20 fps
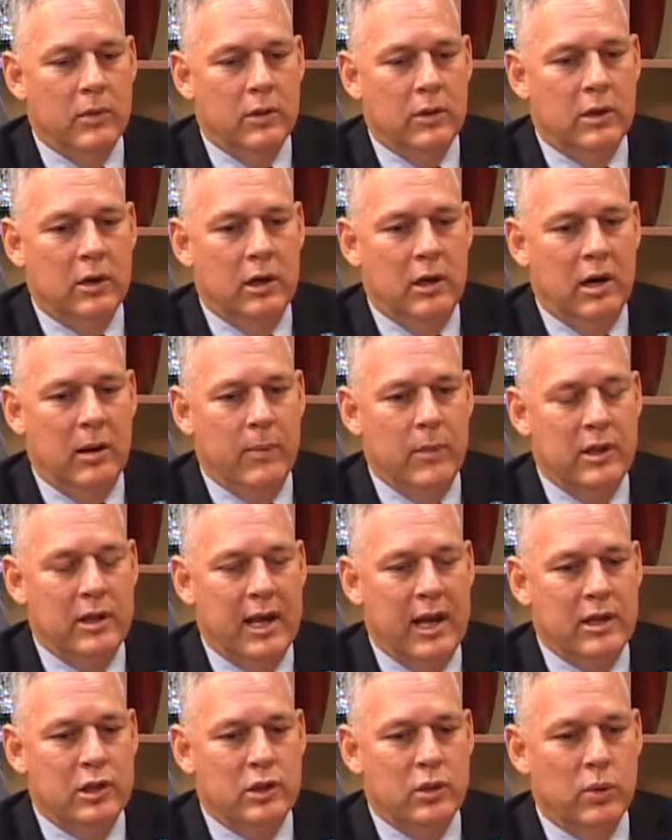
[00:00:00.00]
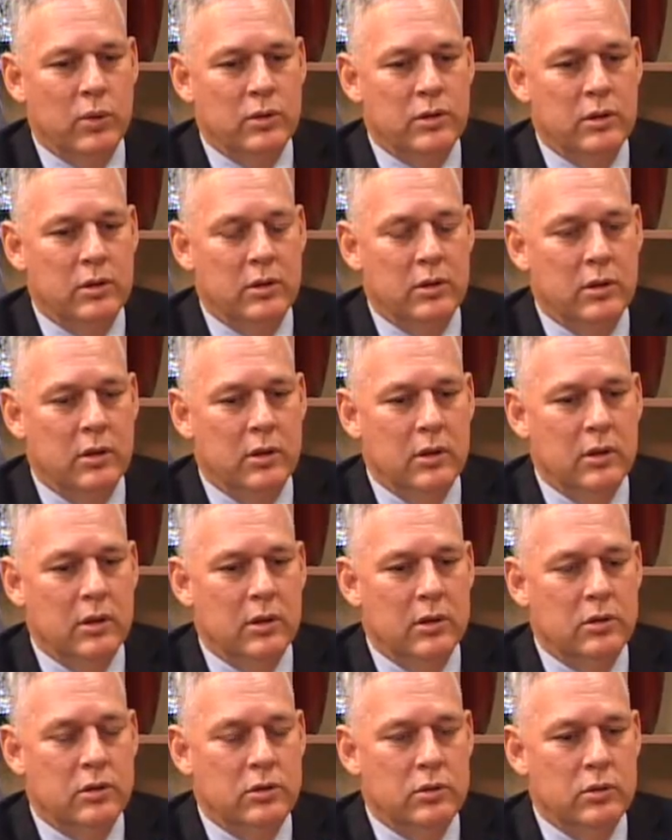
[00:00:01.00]
the government had chosen
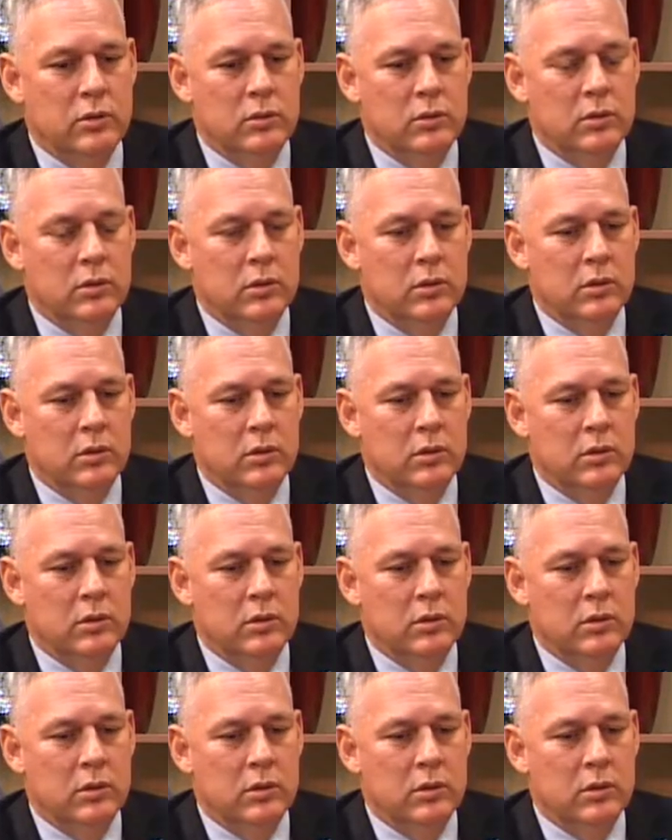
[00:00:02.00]
to